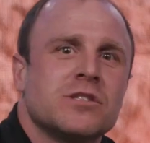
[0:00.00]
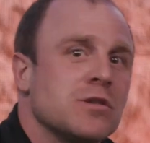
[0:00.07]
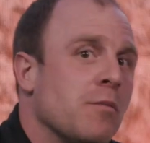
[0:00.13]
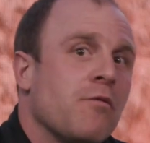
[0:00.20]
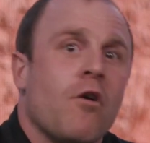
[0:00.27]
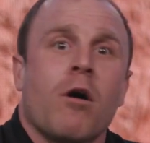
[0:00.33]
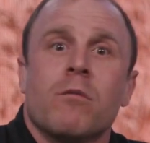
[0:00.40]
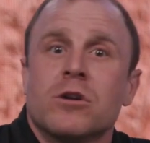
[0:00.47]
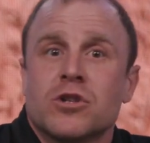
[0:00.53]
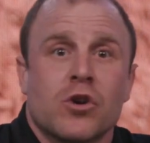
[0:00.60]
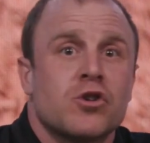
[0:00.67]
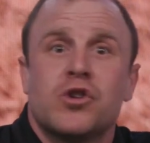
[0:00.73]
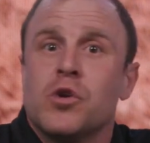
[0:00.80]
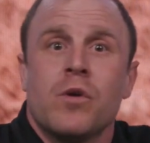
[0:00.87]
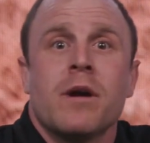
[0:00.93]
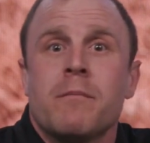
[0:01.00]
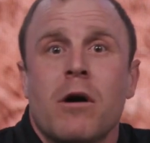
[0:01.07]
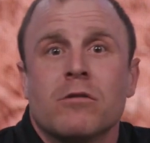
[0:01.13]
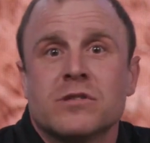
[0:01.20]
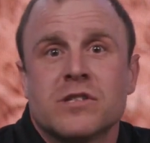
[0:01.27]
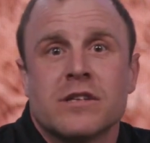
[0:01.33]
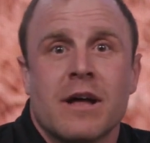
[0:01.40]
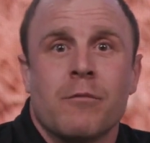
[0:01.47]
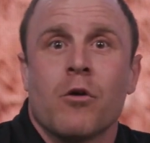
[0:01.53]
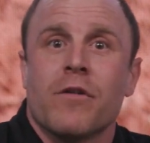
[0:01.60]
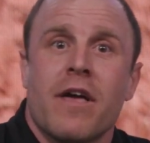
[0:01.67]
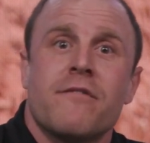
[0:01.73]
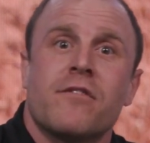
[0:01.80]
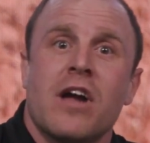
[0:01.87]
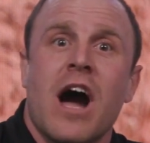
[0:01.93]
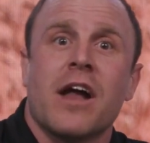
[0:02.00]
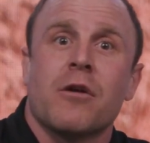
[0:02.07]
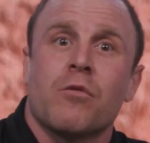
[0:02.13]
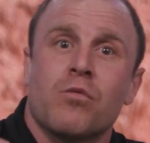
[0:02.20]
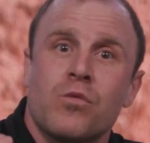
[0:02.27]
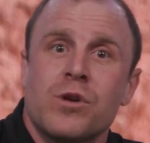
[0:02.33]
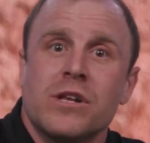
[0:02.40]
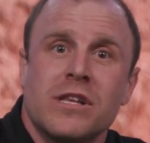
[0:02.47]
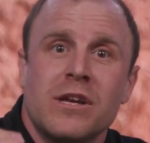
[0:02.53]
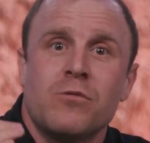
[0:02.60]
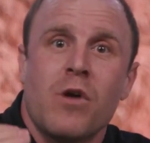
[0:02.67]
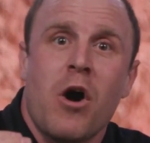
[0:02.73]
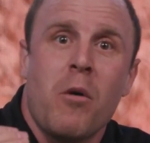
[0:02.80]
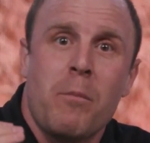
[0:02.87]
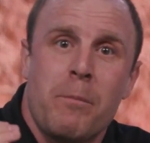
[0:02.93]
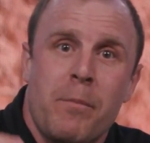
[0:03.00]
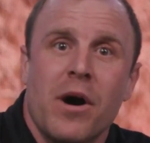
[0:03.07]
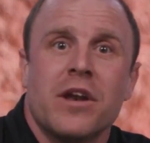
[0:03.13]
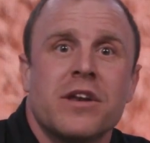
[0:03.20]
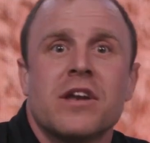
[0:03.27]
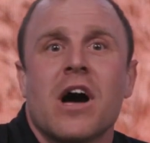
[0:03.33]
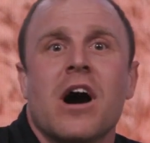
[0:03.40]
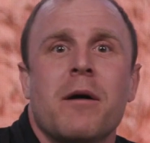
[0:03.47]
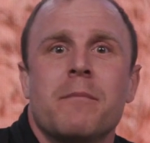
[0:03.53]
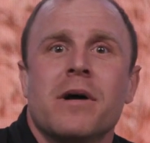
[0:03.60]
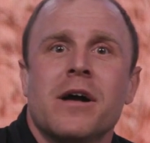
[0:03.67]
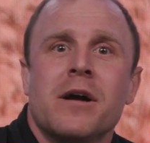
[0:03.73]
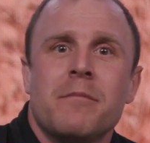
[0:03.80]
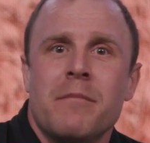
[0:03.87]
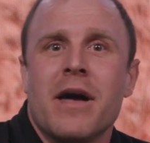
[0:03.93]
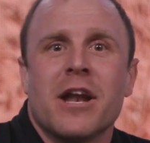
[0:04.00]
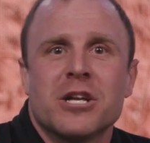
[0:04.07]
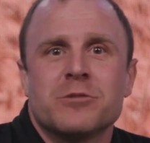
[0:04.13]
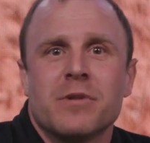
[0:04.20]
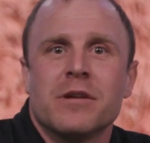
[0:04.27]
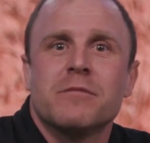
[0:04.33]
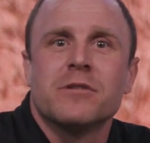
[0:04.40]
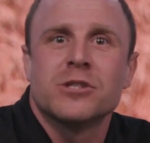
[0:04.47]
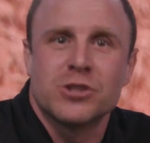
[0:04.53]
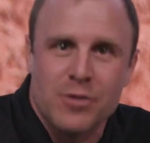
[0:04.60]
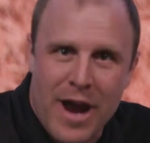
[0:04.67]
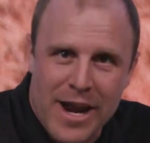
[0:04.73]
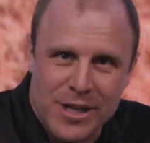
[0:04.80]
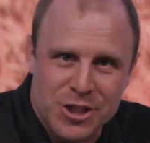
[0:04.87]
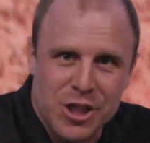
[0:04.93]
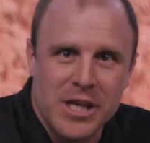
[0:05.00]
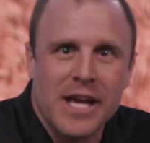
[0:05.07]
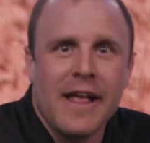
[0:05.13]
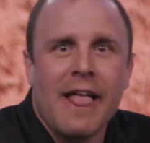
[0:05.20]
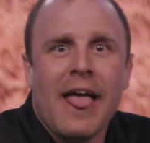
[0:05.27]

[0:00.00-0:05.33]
some farmers are doing most of them, or they've got a really well buttoned up management strategy.